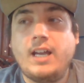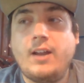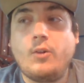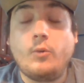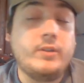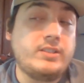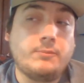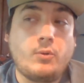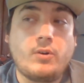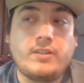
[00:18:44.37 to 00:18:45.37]
I'll always
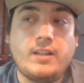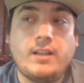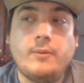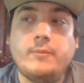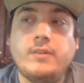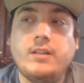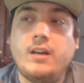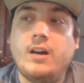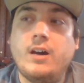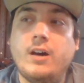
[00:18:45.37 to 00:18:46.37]
support them.
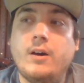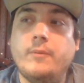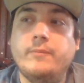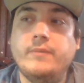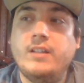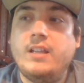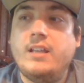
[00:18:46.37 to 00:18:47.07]
Um,